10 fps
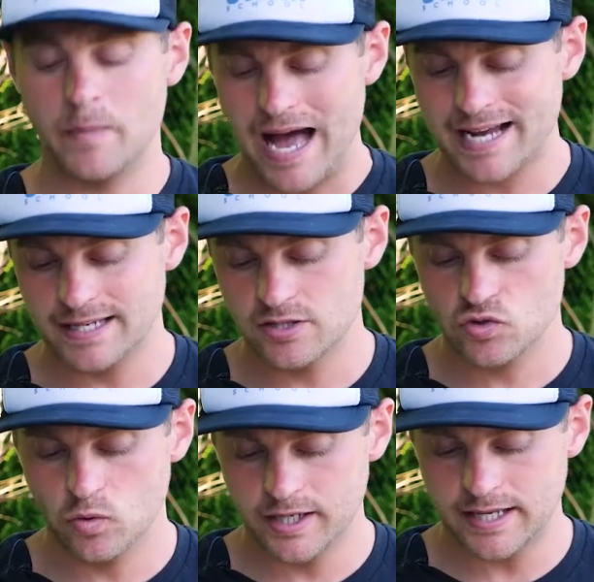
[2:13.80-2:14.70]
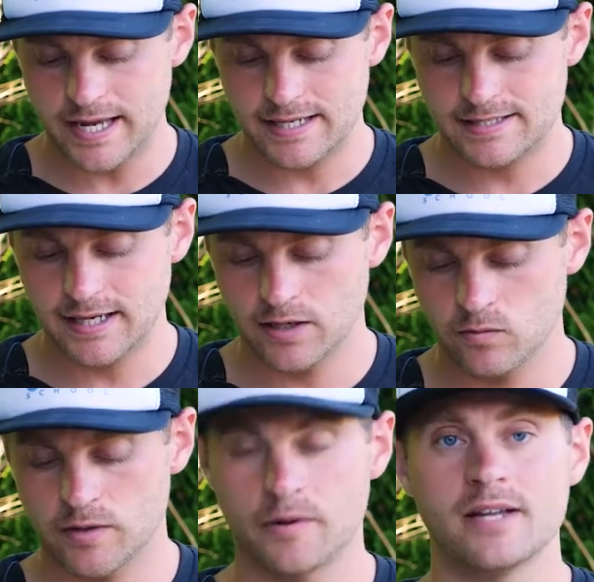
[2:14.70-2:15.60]
back in 2018,
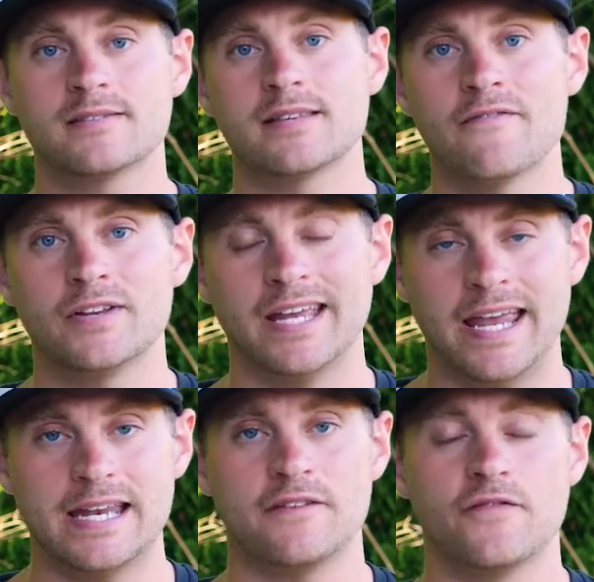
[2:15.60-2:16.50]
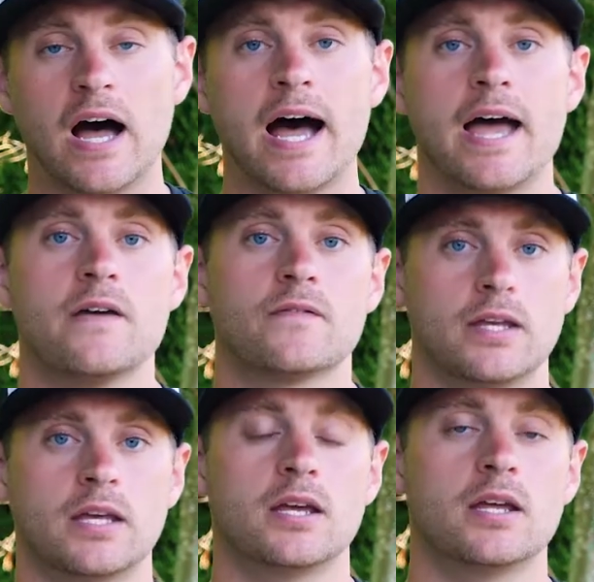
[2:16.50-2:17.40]
we were at $785
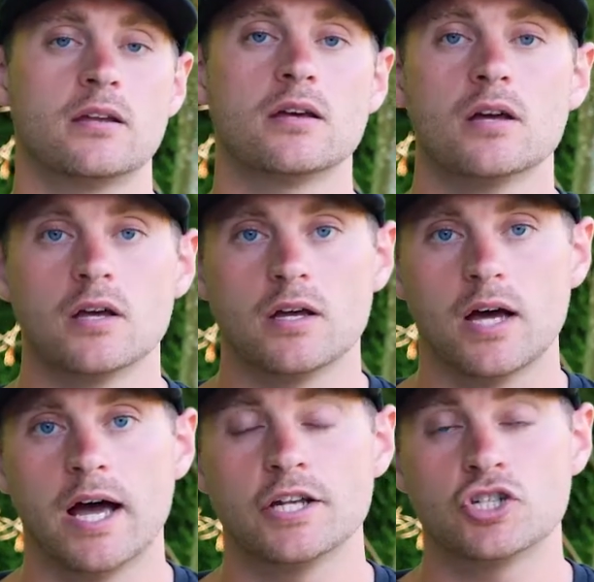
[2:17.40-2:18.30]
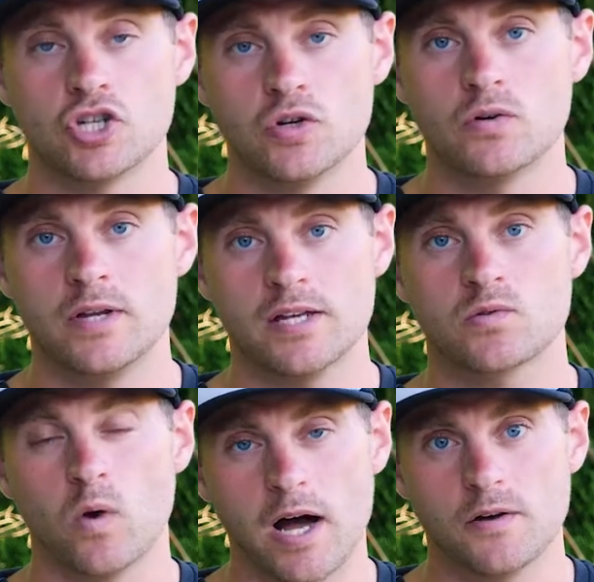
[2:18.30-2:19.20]
in June as
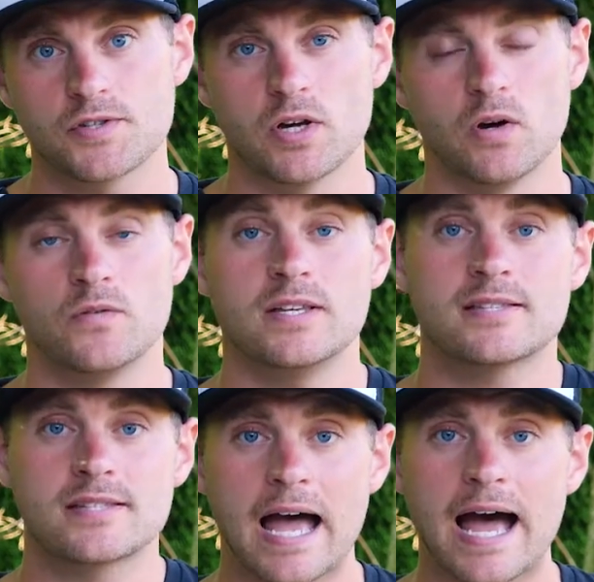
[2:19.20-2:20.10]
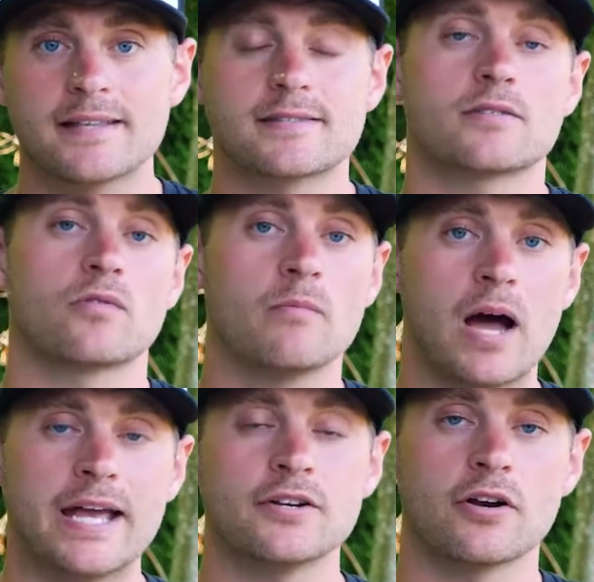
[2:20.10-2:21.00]
well. So these stats,
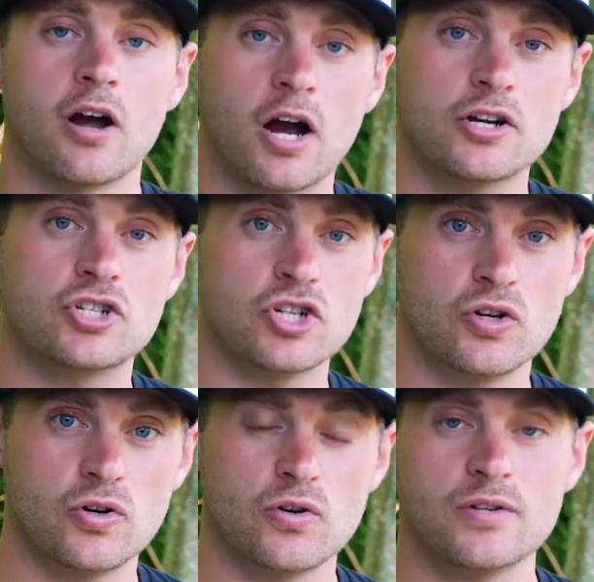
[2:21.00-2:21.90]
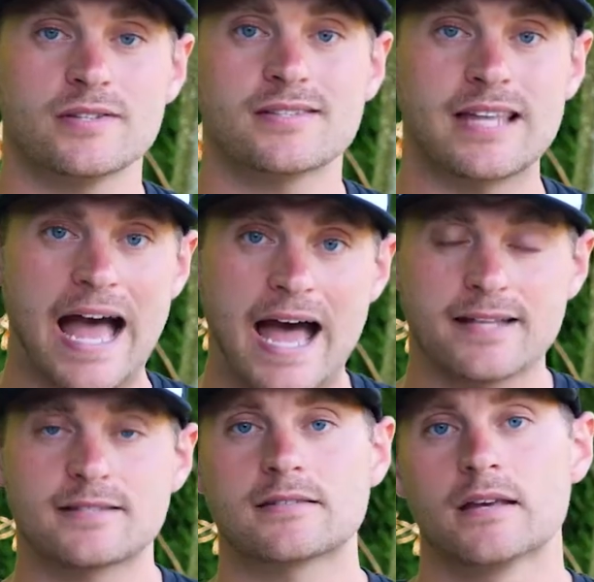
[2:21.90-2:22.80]
reminder, are June
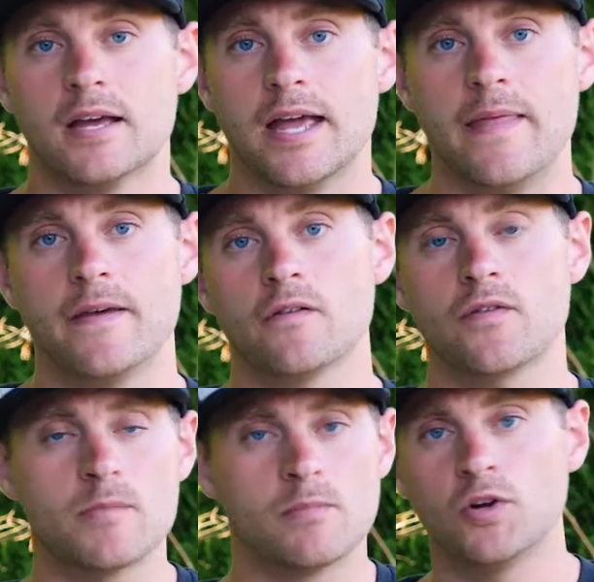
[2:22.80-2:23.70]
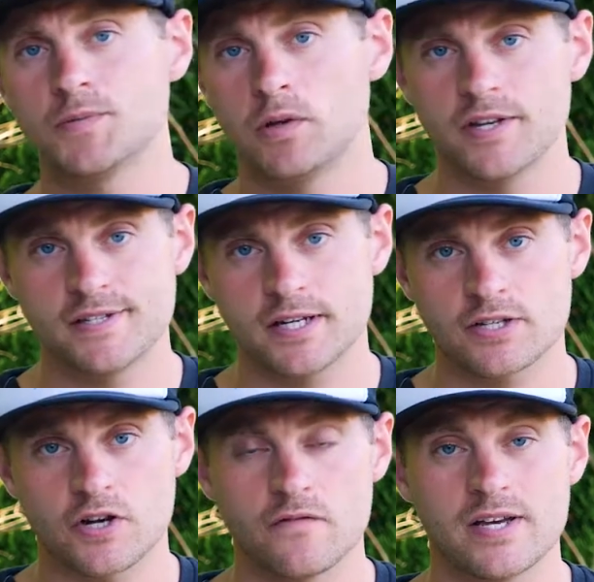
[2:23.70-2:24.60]
stats, and they're from the multiple listing
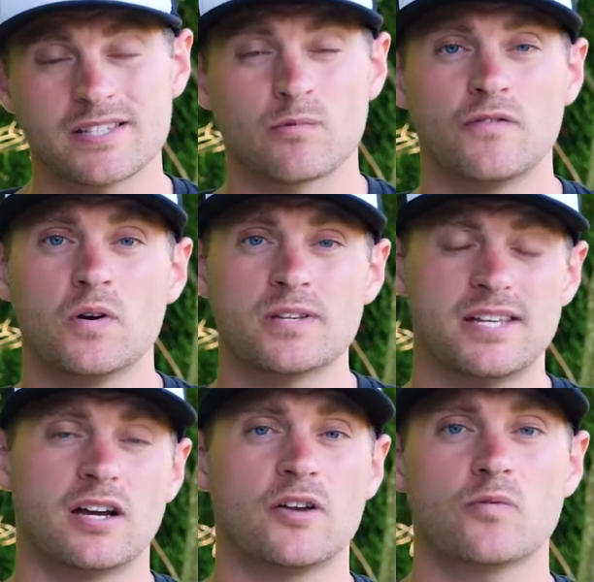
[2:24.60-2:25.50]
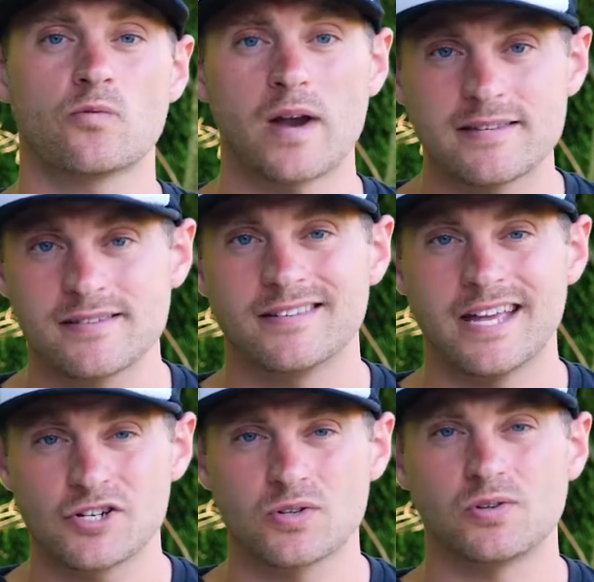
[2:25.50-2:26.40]
service, and we're focusing on
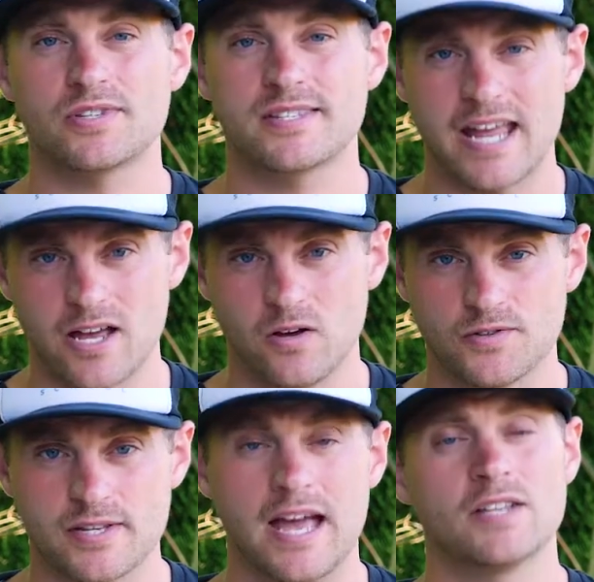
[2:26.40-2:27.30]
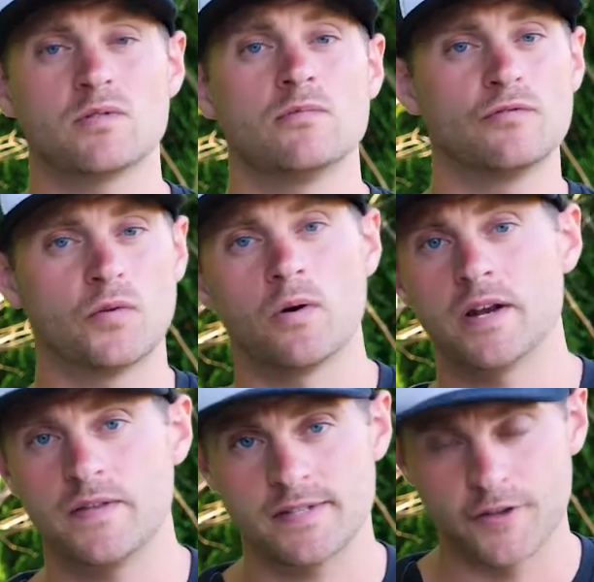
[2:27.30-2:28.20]
residential sales as we move
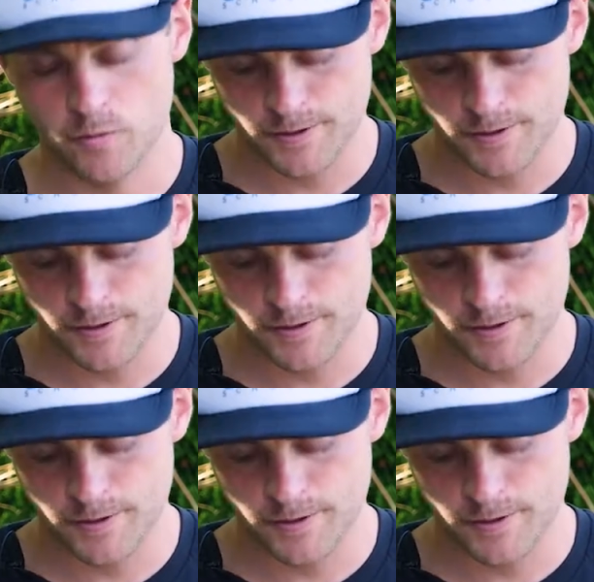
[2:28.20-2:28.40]
forward in these other